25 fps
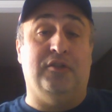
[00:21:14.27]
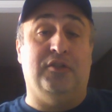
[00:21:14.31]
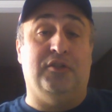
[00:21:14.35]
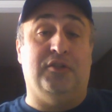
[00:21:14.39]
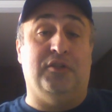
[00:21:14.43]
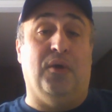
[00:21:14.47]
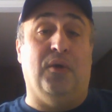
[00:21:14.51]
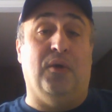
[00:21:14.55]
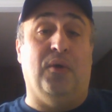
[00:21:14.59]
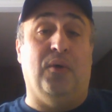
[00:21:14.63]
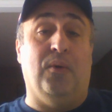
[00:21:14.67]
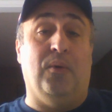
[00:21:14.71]

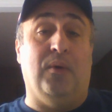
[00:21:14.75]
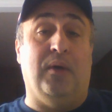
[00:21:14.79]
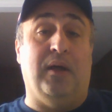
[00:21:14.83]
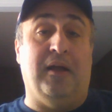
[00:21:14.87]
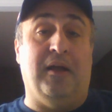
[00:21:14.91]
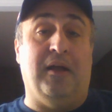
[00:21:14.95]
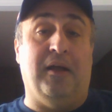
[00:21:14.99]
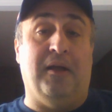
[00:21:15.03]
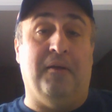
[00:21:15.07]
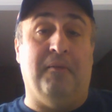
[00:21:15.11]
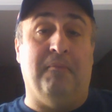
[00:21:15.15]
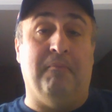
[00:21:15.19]
So
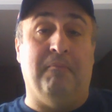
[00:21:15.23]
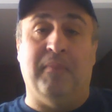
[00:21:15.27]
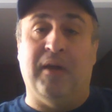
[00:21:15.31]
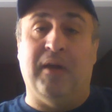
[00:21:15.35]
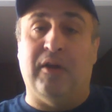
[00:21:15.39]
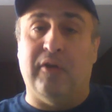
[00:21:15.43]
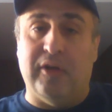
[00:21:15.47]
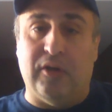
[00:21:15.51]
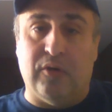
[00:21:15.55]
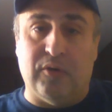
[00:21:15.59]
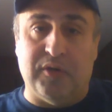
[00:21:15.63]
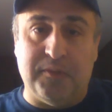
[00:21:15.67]
uh,
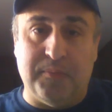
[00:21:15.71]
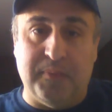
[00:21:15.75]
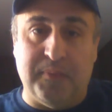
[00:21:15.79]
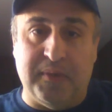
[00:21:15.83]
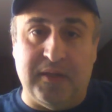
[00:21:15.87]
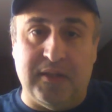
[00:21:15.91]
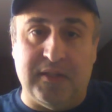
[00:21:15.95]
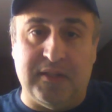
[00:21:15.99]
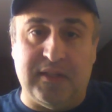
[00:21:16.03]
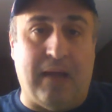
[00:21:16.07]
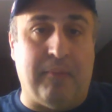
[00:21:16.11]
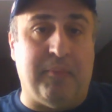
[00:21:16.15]
Merry
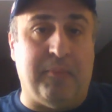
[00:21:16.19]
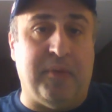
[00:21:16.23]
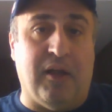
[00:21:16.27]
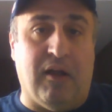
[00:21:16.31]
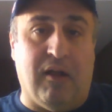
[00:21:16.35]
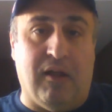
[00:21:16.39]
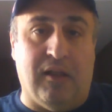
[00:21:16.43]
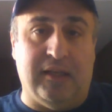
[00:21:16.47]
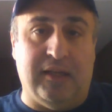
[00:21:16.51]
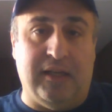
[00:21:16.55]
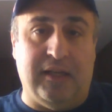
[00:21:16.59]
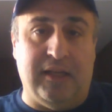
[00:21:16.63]
Christmas, Happy
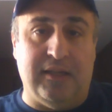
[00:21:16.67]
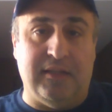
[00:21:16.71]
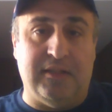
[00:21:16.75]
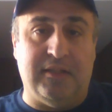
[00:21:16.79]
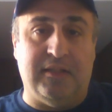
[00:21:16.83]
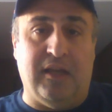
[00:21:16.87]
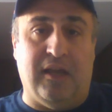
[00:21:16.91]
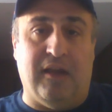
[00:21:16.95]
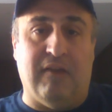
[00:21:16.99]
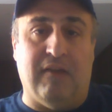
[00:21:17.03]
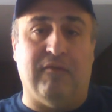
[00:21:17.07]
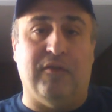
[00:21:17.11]

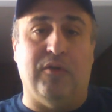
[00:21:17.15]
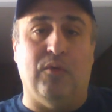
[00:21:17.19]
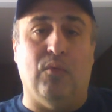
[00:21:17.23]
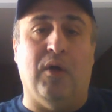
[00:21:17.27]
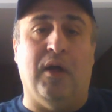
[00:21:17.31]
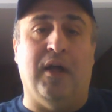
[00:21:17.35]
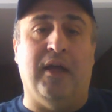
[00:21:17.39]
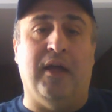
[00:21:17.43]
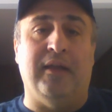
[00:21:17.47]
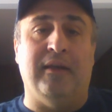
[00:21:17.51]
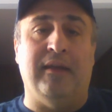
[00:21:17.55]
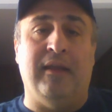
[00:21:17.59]
Holidays to
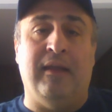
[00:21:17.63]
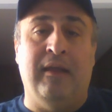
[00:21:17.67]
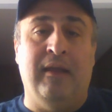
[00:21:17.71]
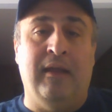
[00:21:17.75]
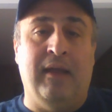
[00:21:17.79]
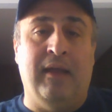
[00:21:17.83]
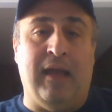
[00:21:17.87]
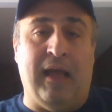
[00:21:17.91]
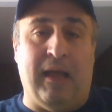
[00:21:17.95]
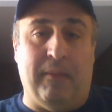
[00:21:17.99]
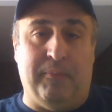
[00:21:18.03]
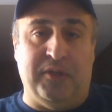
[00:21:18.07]
everyone,
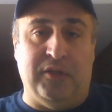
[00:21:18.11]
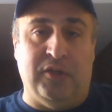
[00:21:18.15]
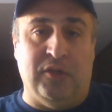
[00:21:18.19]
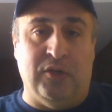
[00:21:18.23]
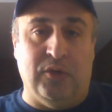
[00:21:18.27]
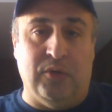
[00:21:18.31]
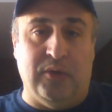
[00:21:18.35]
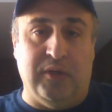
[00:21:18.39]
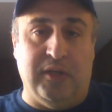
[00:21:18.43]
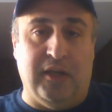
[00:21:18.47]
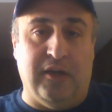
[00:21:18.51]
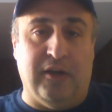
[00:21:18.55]
Happy
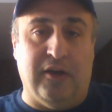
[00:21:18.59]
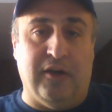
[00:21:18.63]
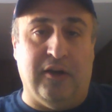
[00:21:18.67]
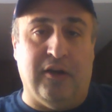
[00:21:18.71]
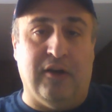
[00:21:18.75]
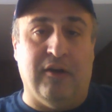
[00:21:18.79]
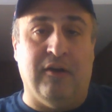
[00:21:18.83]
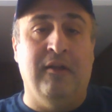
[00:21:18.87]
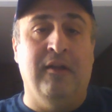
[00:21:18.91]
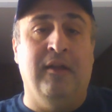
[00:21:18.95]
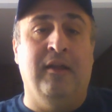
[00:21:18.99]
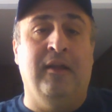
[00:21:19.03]
New
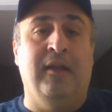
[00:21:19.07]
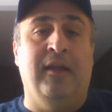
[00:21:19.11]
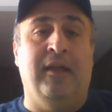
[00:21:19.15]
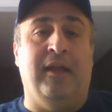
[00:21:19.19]
Year.